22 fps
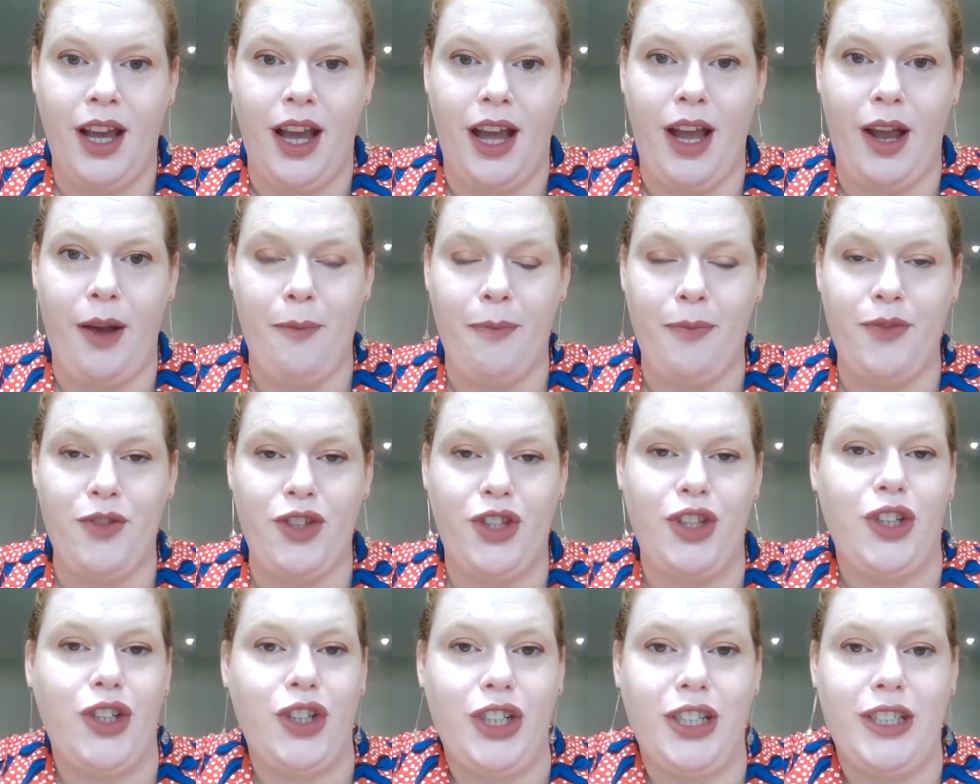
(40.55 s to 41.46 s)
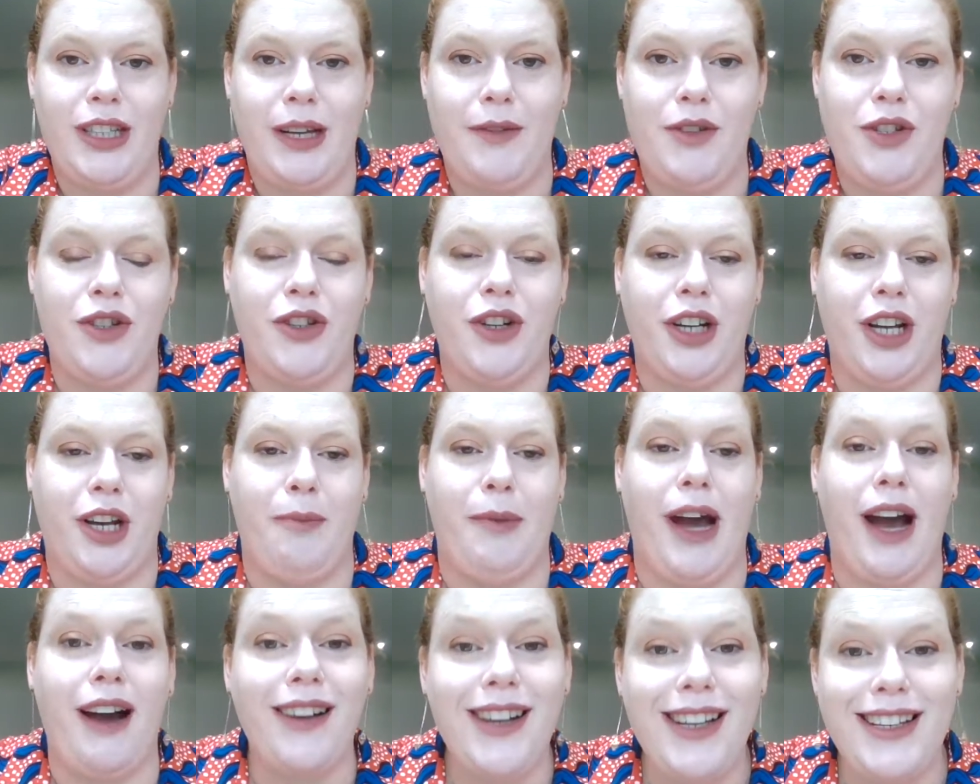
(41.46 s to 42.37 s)
Um, so, the course I'm talking
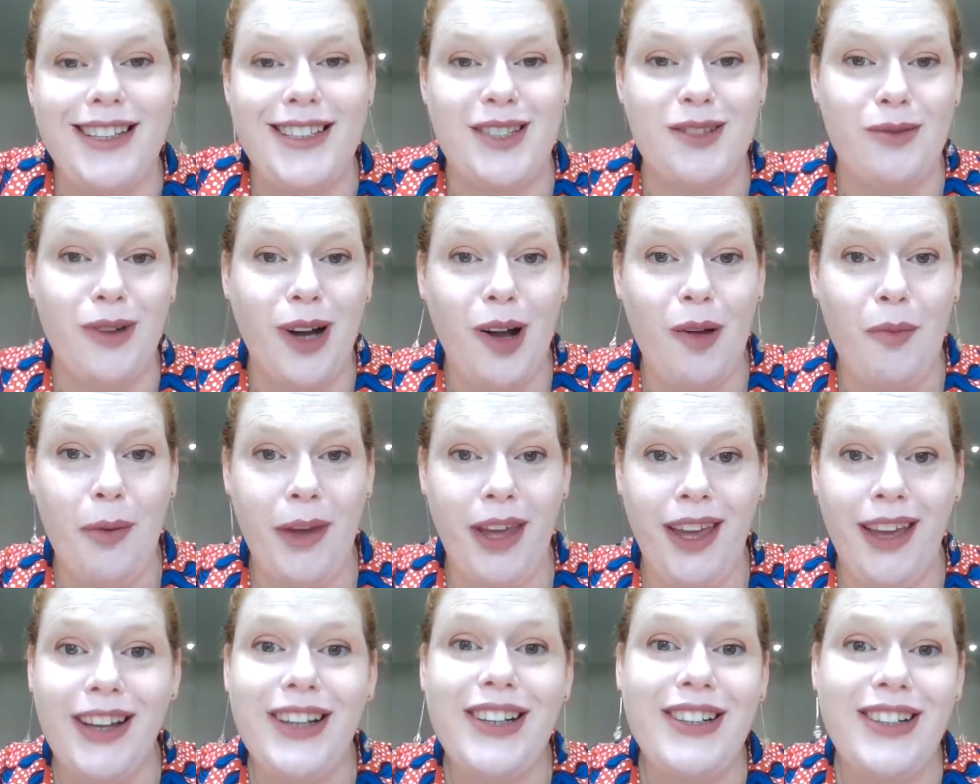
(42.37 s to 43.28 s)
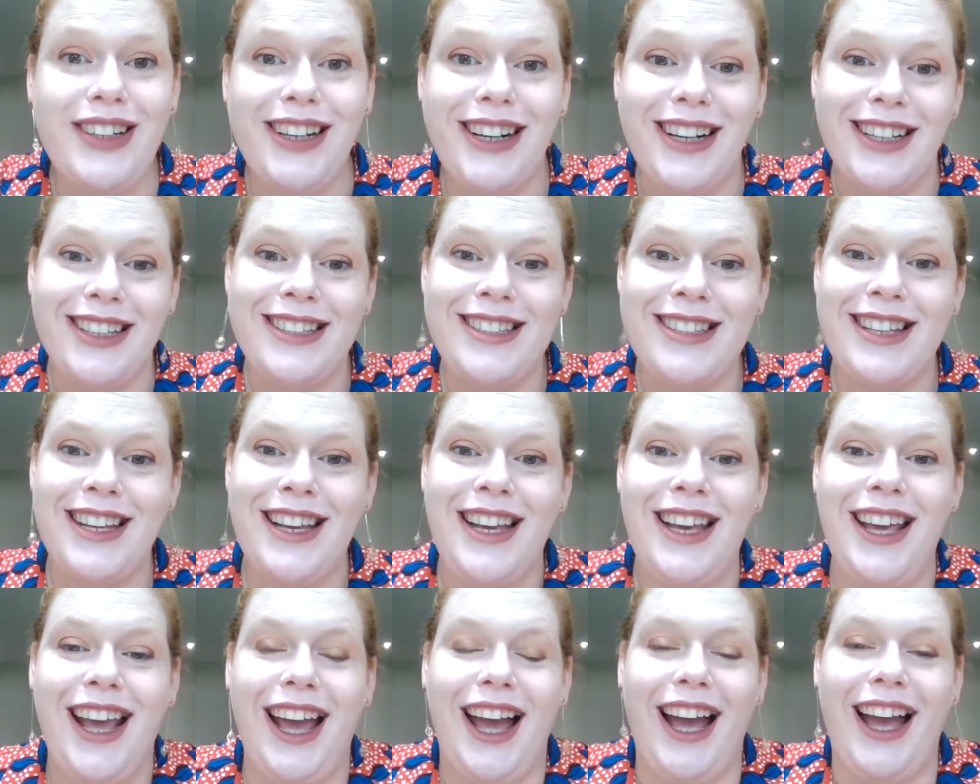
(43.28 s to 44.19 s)
about is the Wellbeing course.
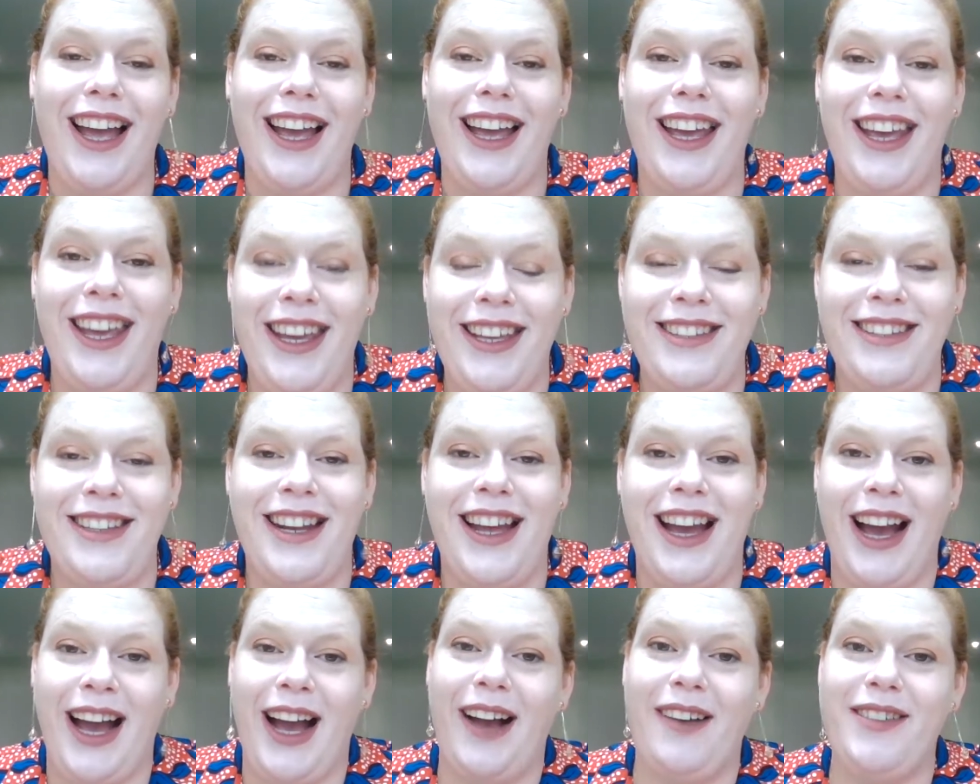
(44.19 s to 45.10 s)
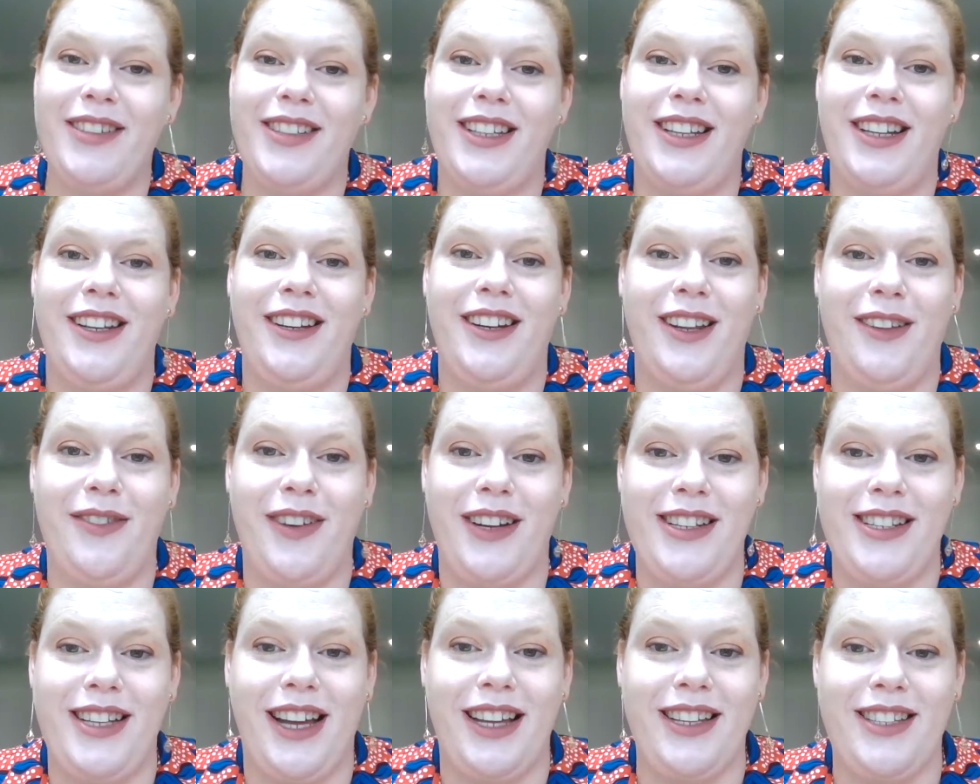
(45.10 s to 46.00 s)
Uh, it is an absolutely
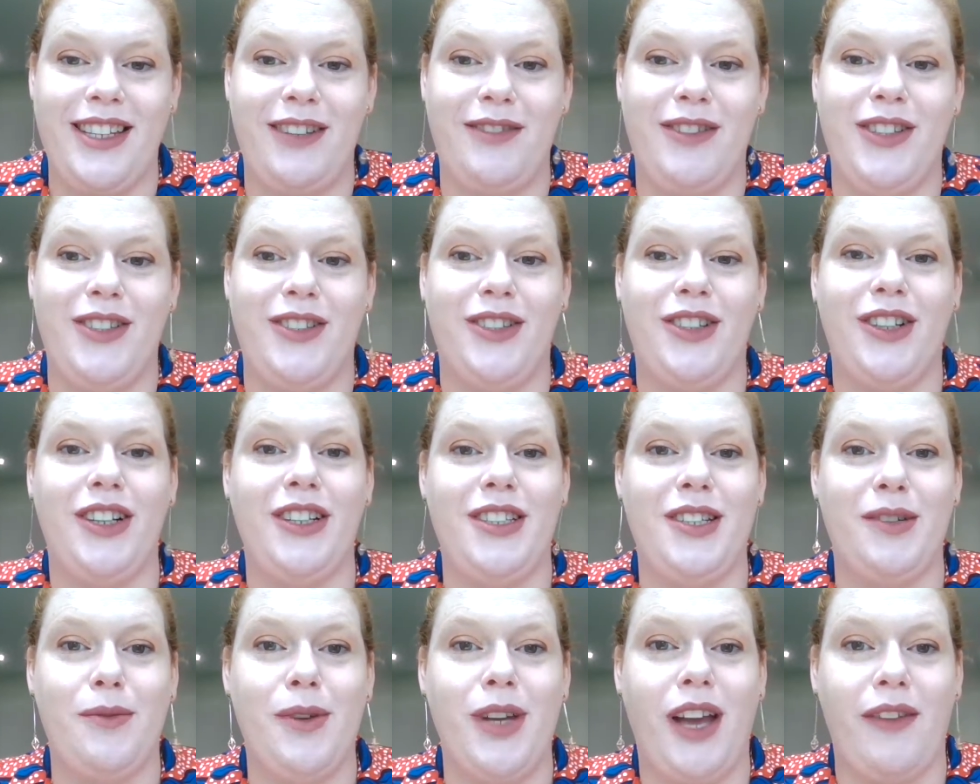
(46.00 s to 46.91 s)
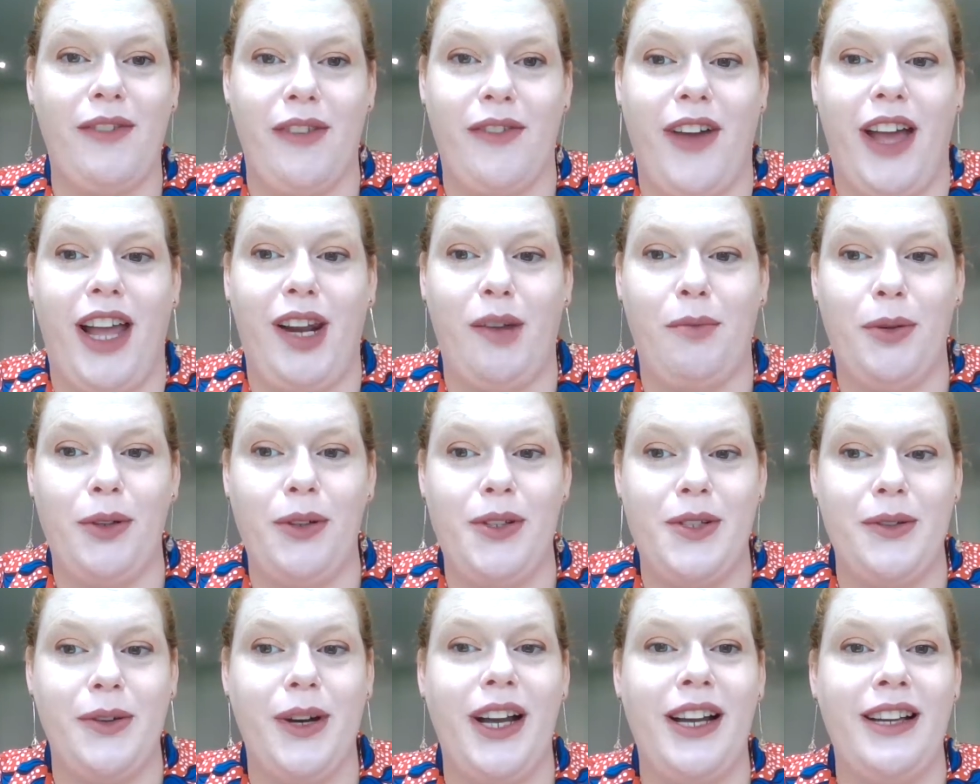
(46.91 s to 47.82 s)
fantastic resource that we have available
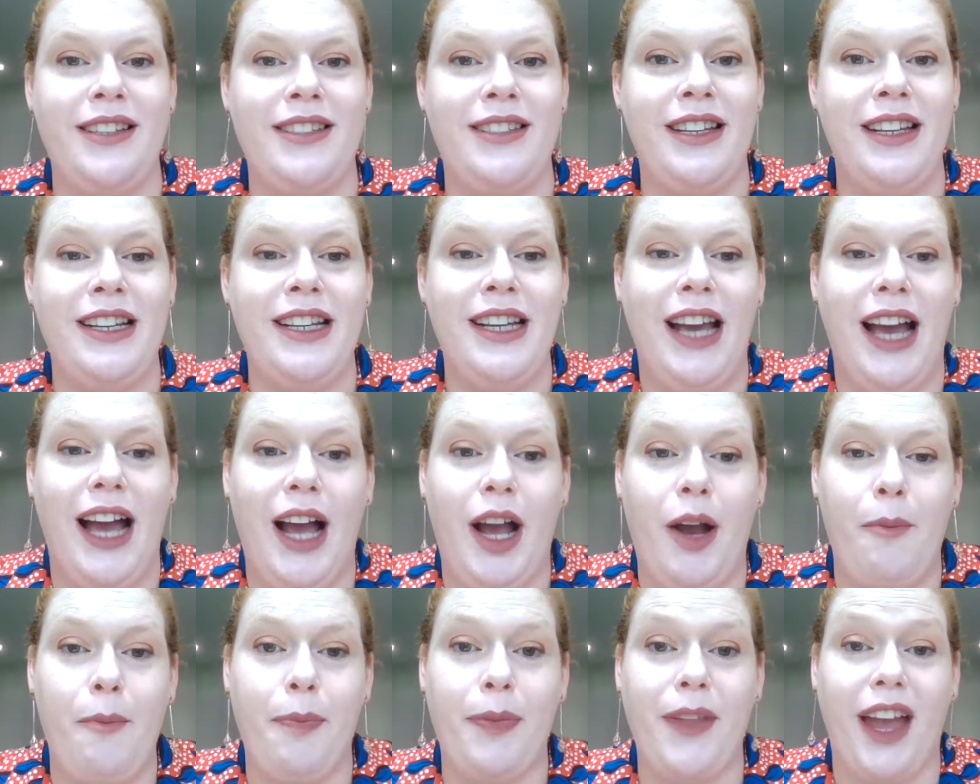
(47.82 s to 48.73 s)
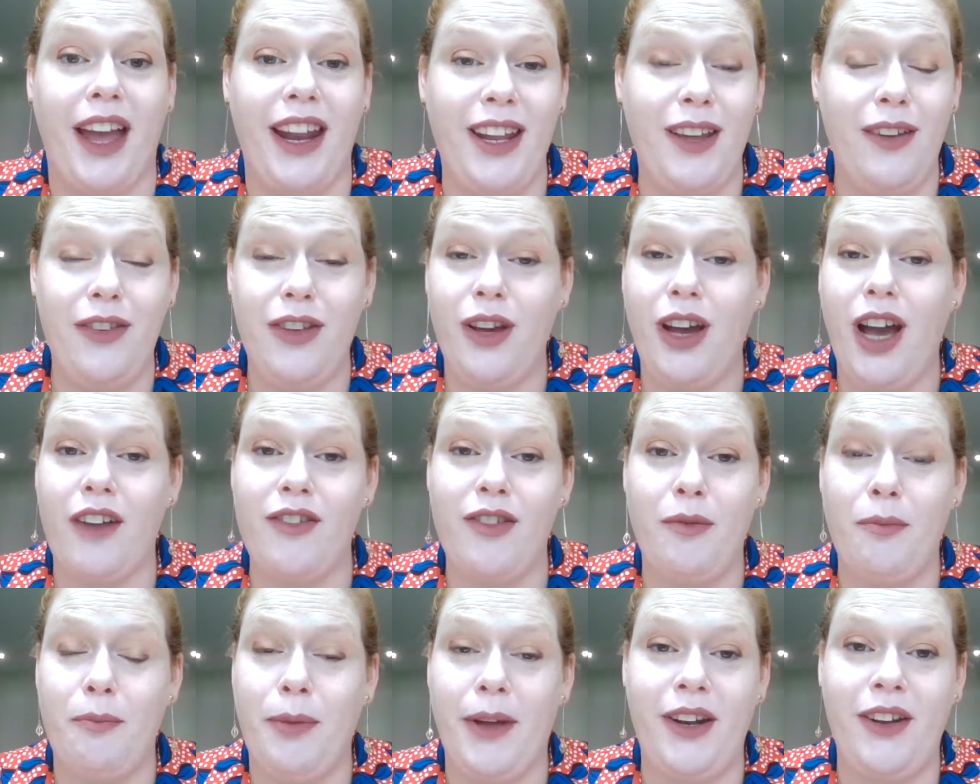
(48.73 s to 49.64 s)
to us. Um, and if you
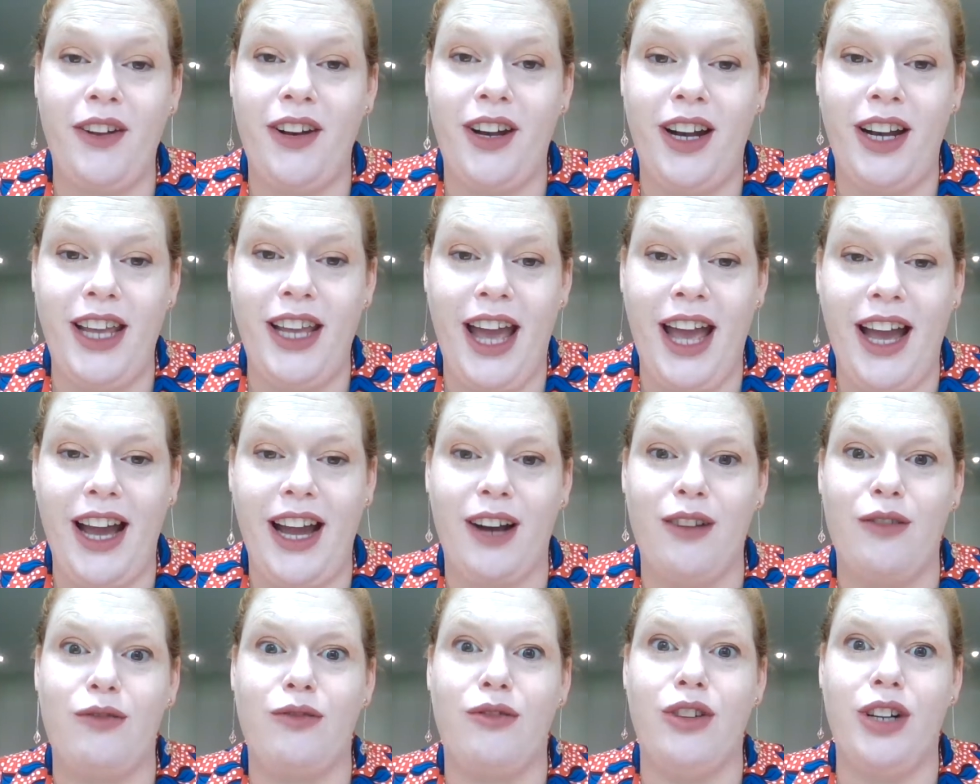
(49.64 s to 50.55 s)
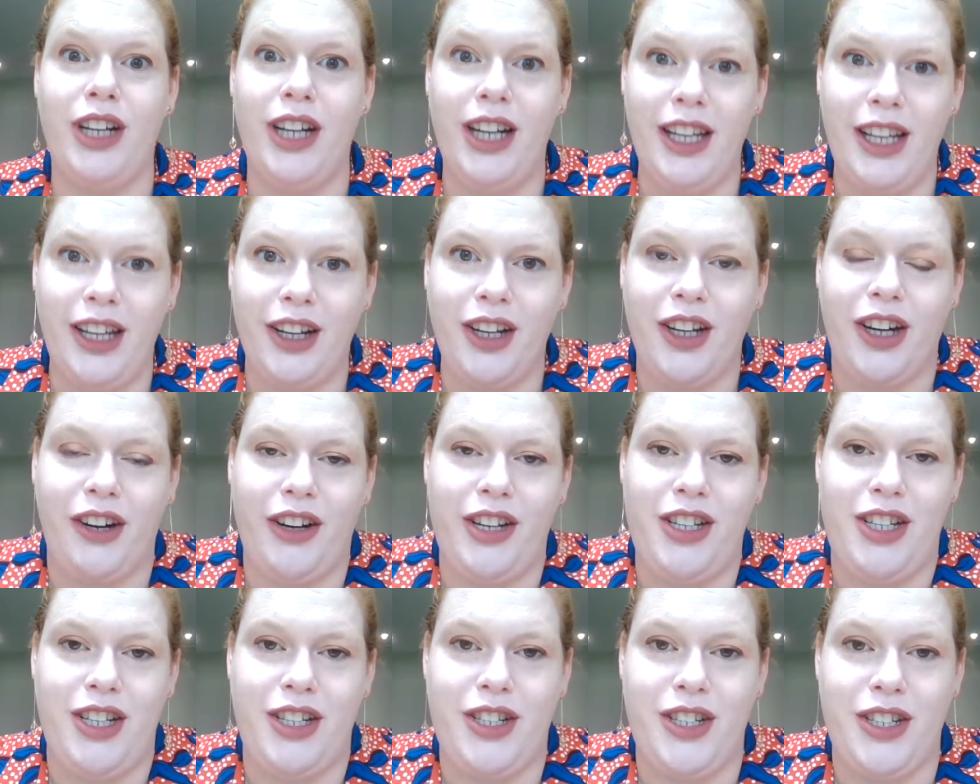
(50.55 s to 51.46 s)
haven't been on it yet, I really
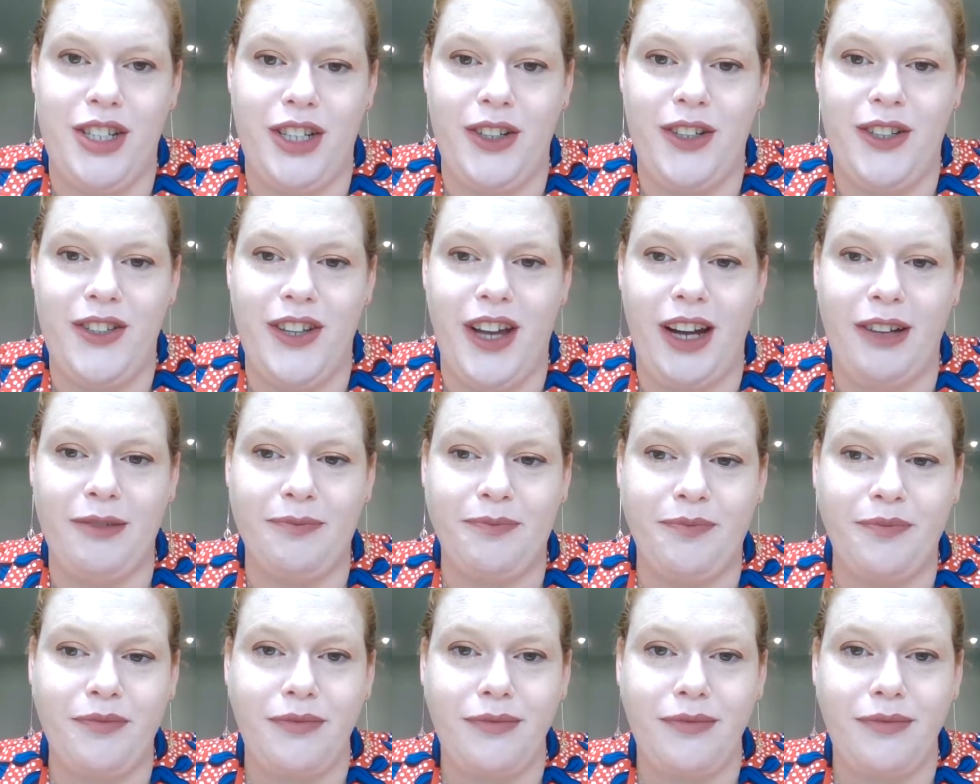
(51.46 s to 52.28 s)
encourage you to do so.